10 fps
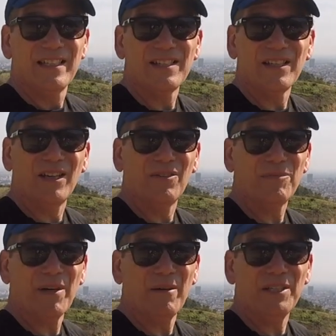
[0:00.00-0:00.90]
So
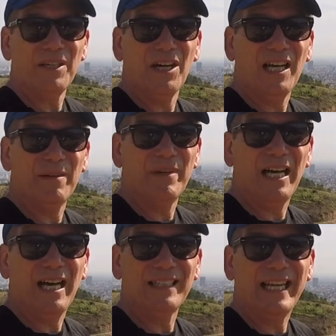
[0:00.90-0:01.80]
we've probably gone
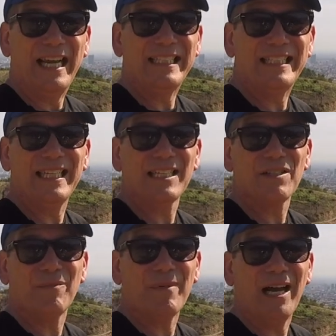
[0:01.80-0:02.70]
about 8/10
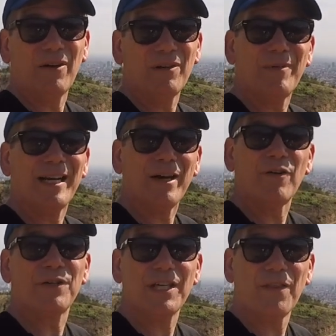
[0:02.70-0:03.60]
of a mile. We've got
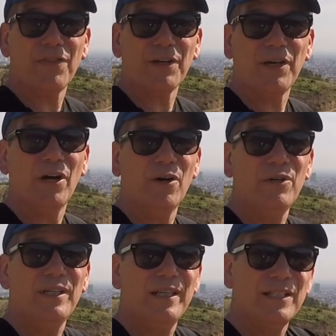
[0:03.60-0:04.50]
another 1/10 to
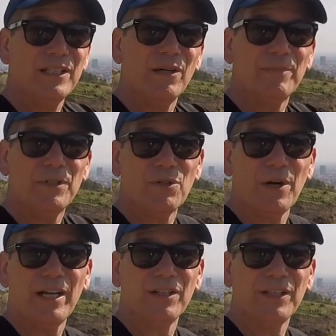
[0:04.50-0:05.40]
go up the
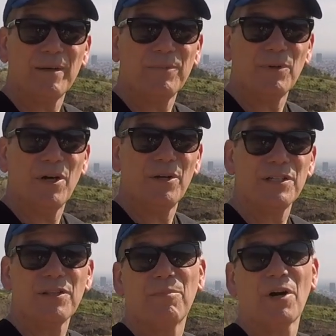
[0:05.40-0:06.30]
trail and then up the road
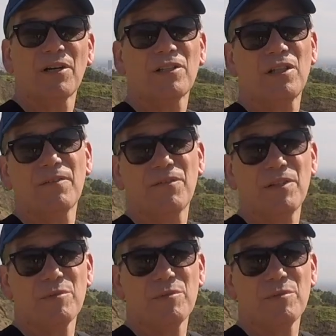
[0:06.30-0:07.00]
into the parking lot to the